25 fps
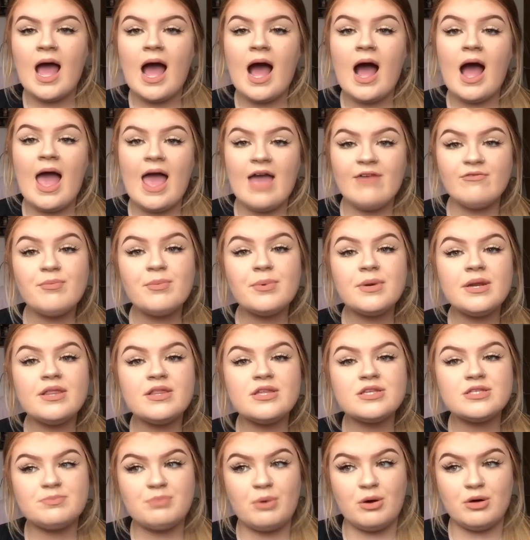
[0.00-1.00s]
everybody that
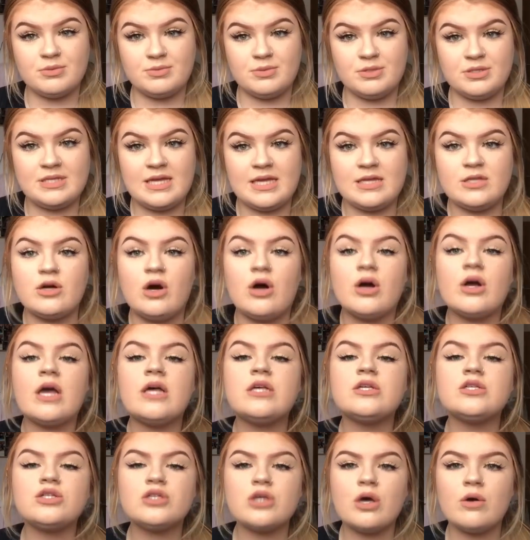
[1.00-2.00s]
supports me on TikTok is
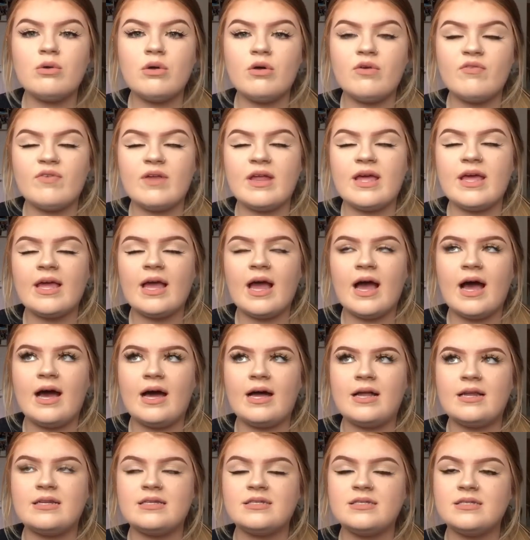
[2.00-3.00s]
so lovely,
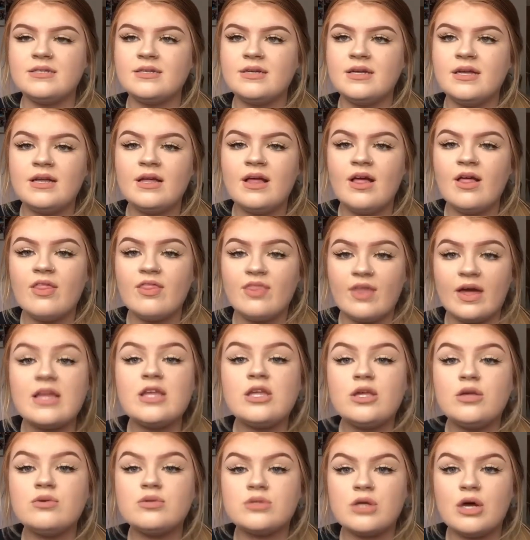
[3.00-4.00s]
and thank
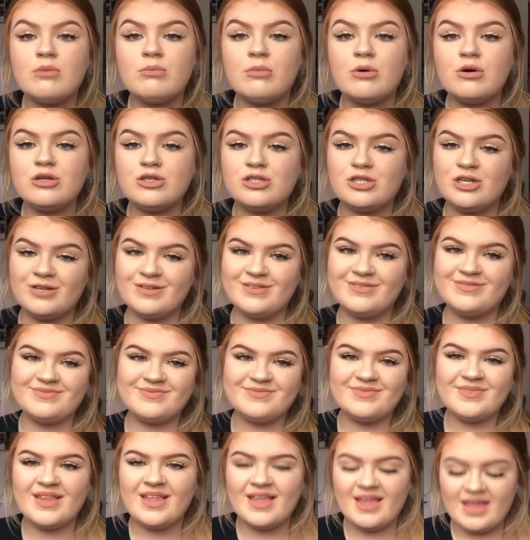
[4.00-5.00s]
you so much.
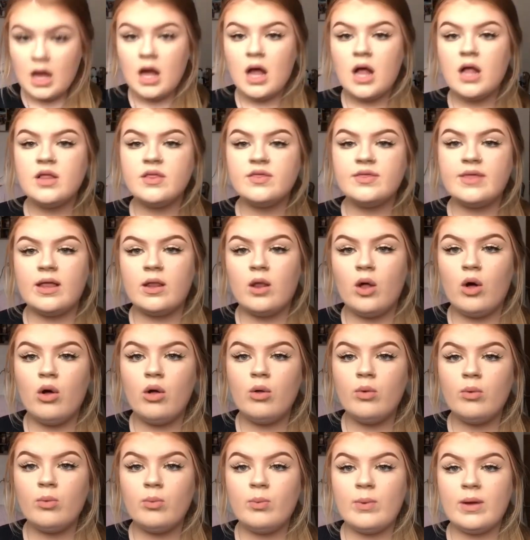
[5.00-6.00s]

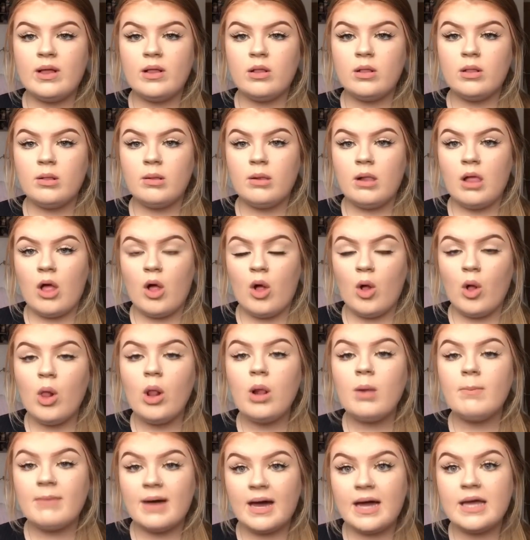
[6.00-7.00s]
All
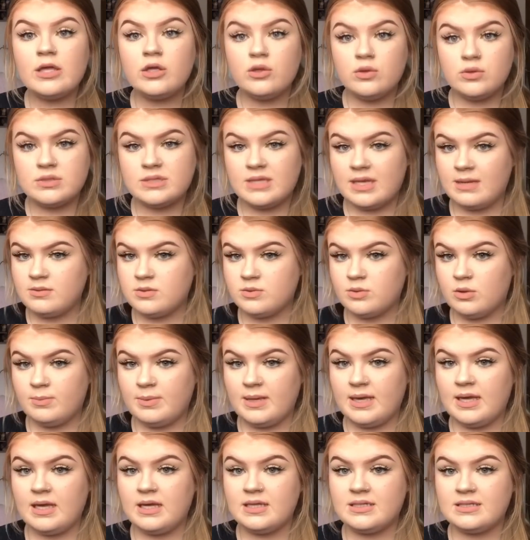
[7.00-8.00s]
my usernames will
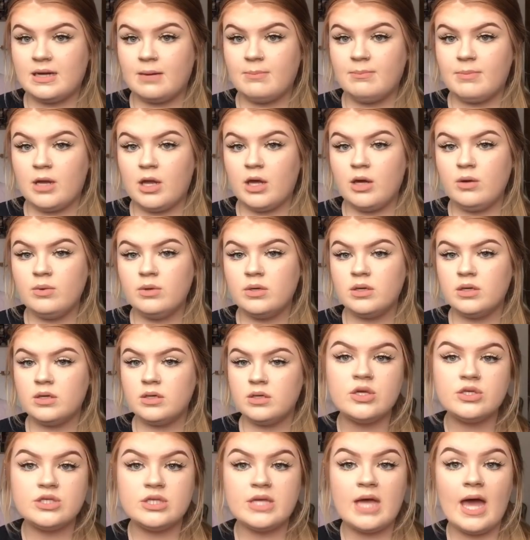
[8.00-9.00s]
be down below.
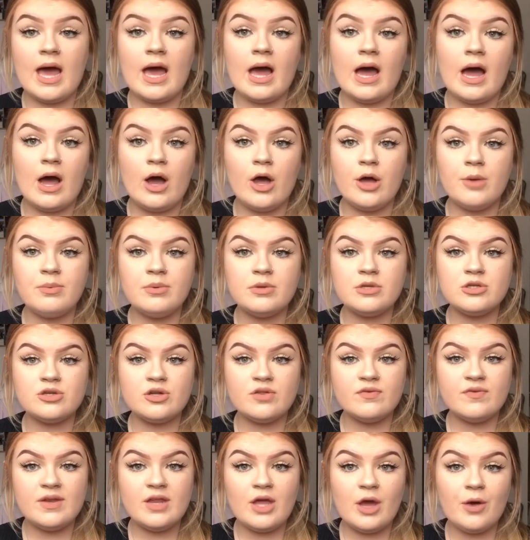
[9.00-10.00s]
So yeah, I hope you enjoy the
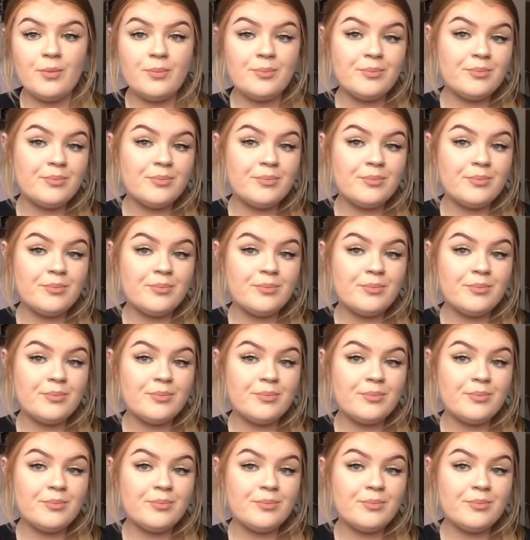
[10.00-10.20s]
video.